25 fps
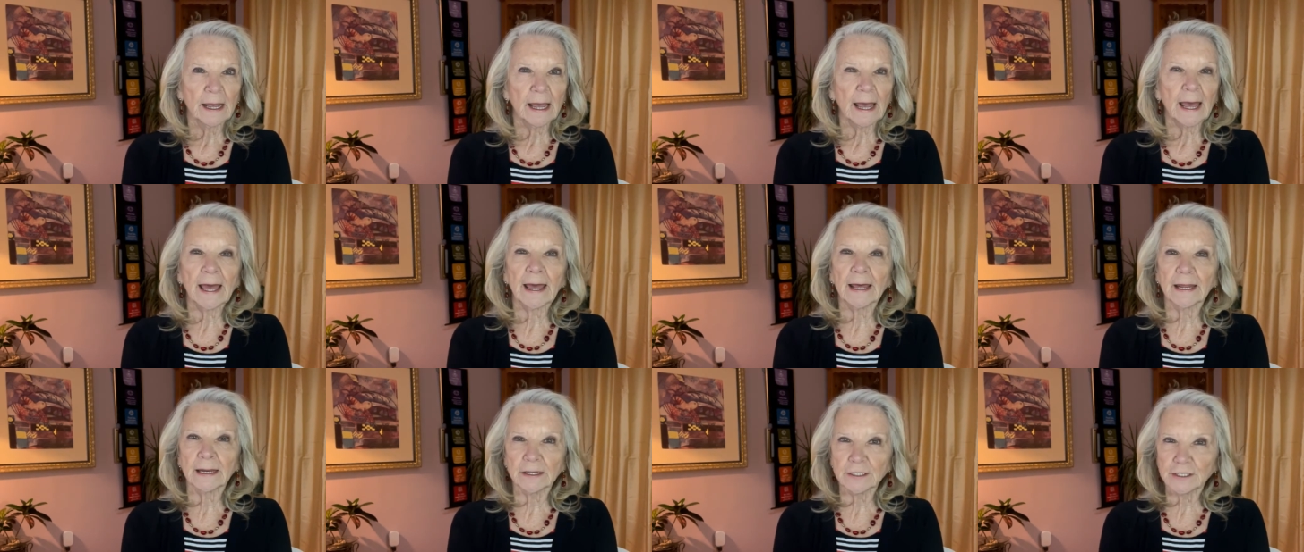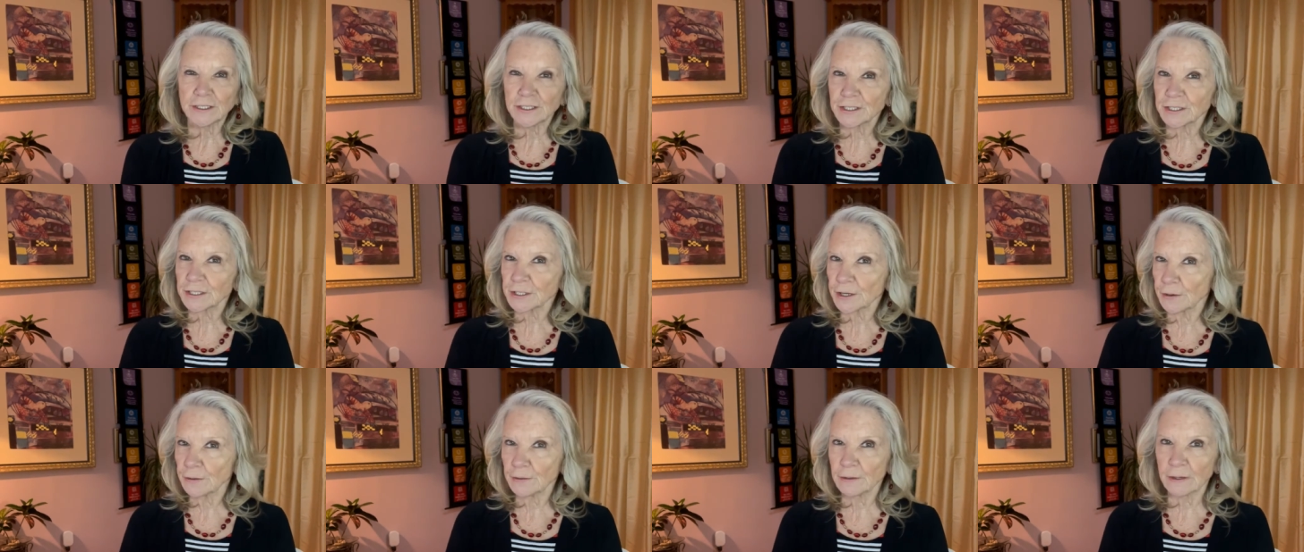and
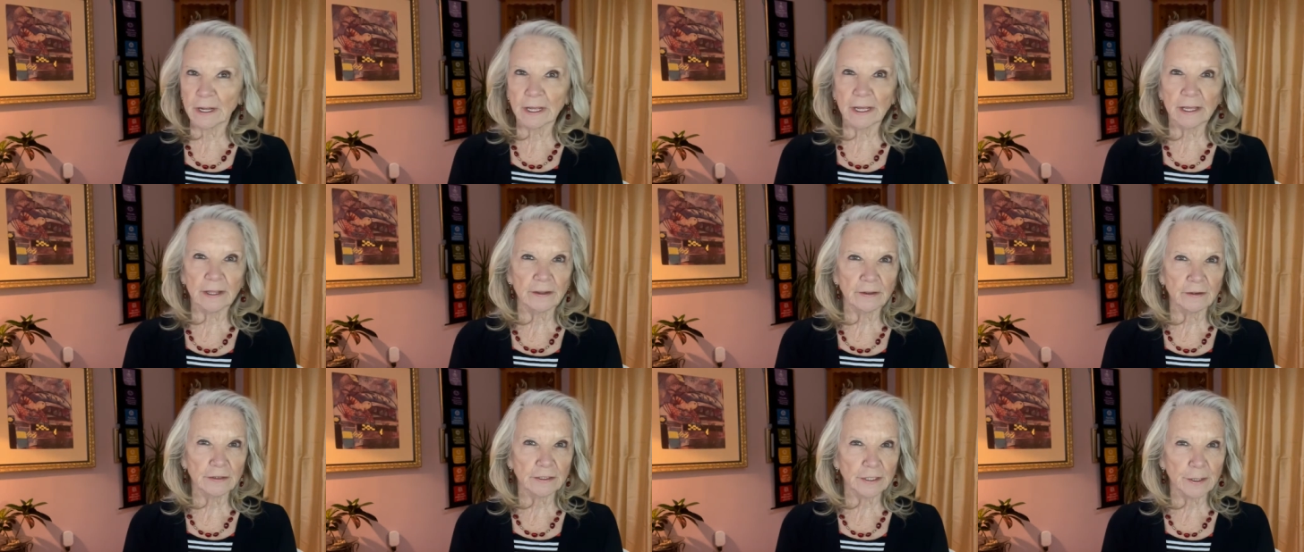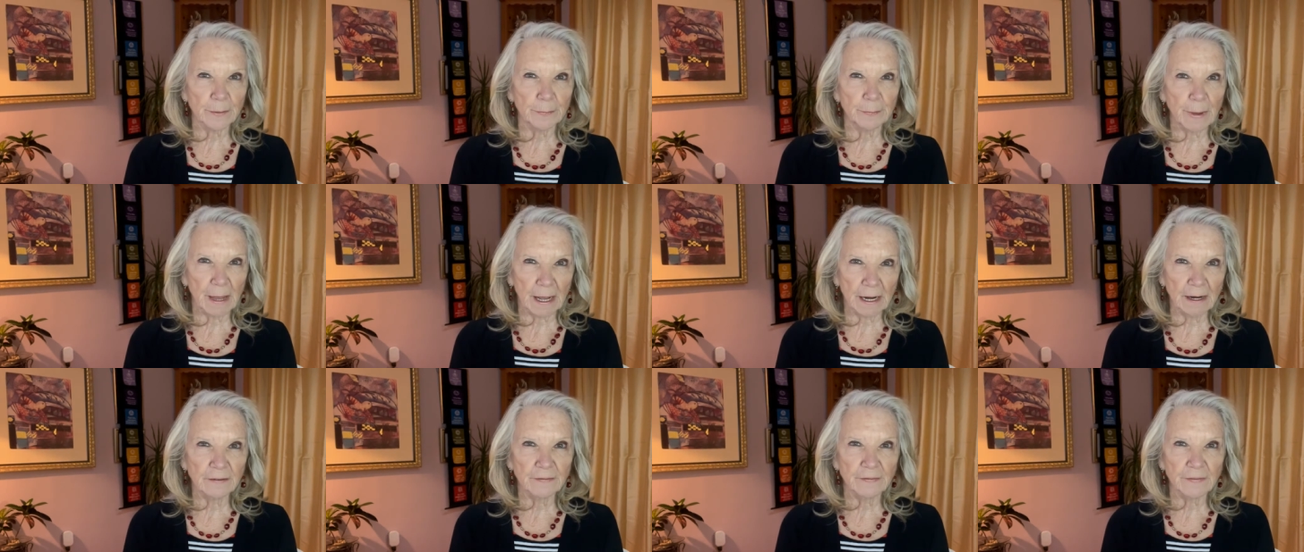certainly there's a
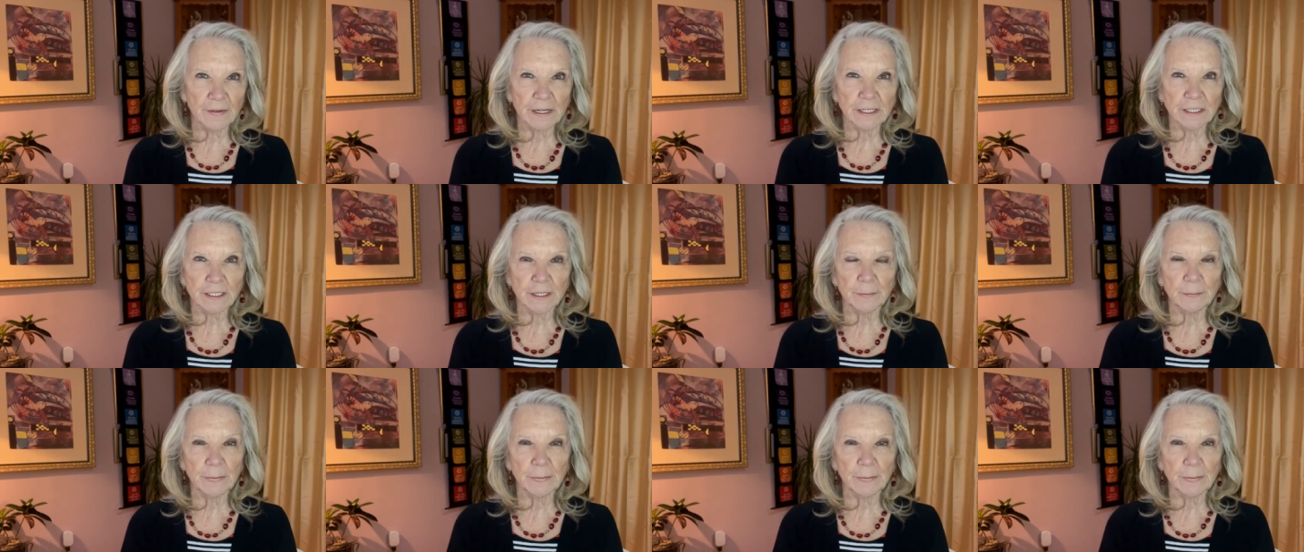benefit to